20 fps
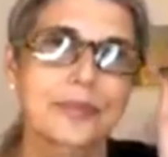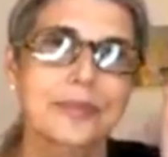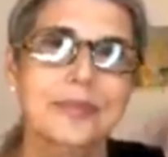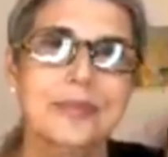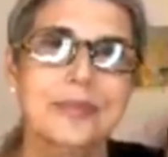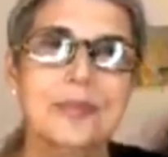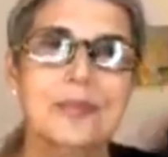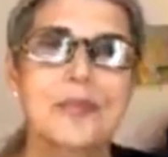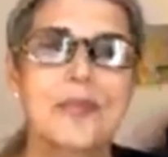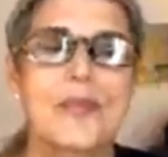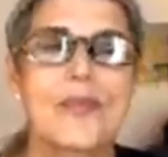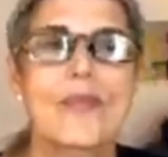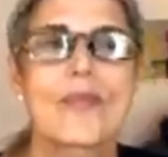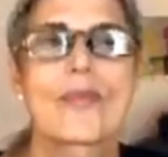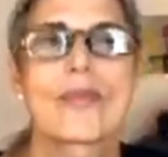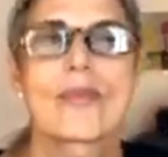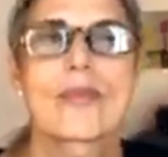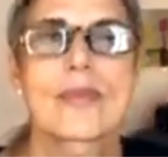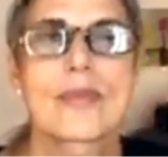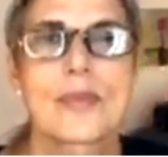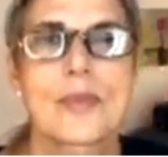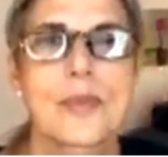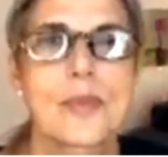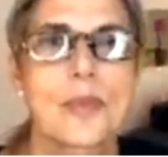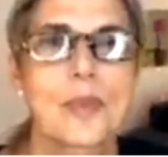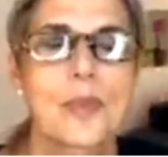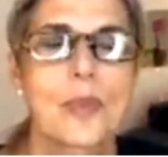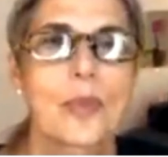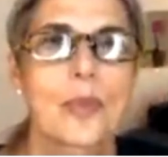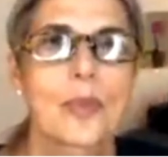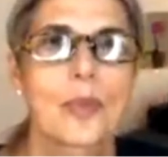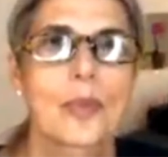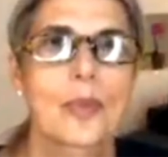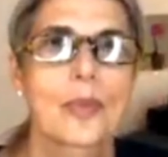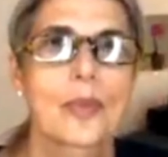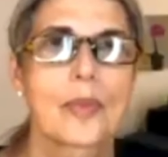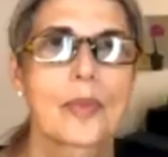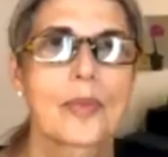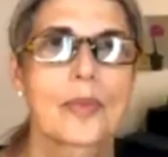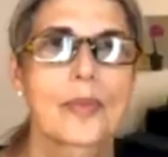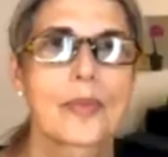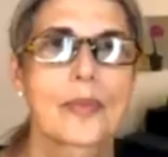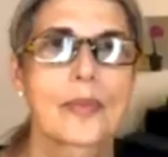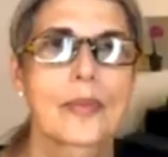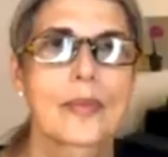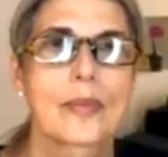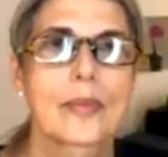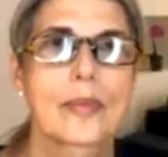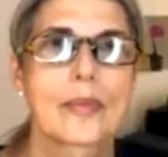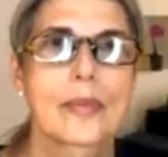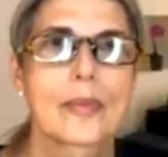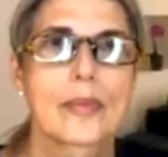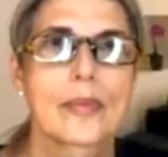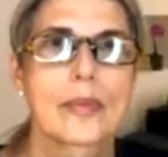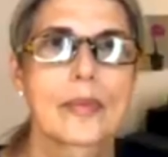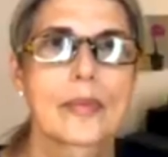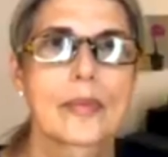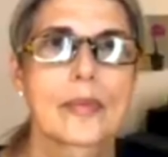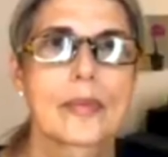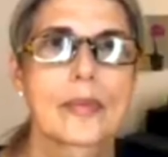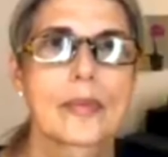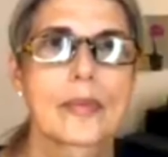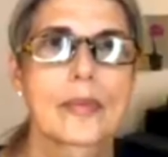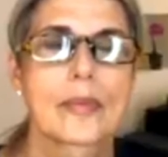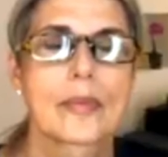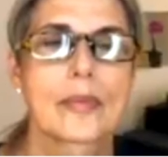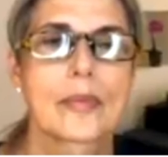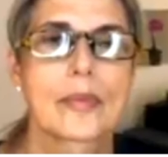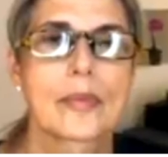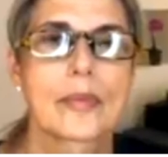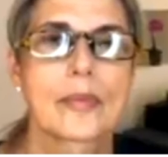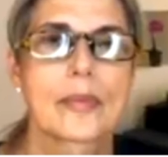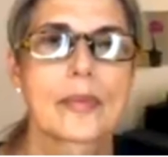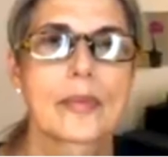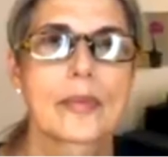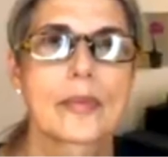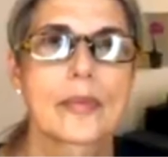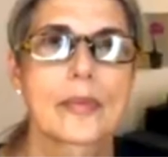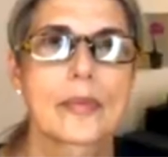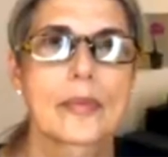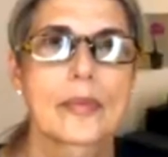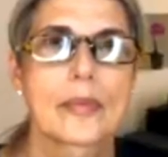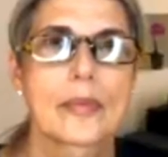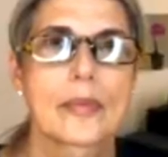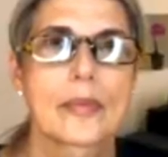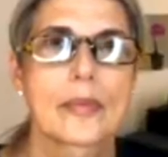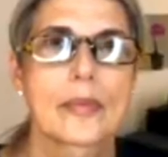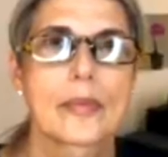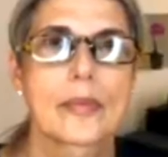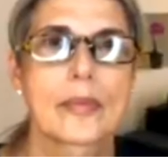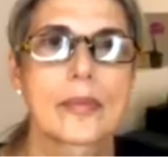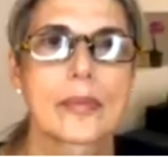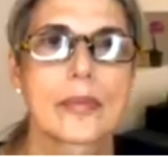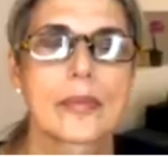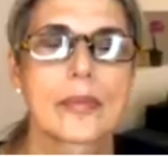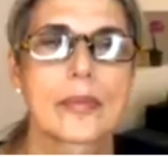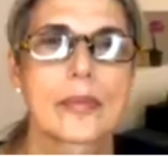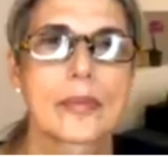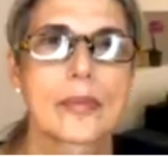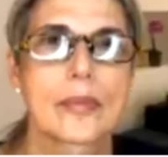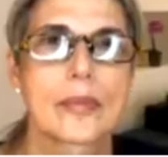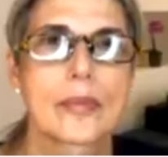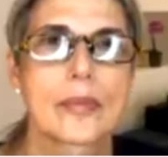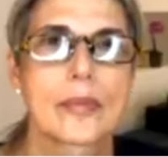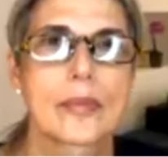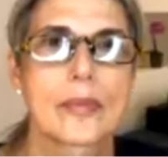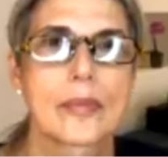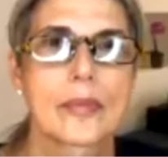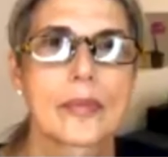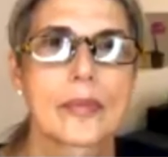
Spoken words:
No words are spoken by the person on screen.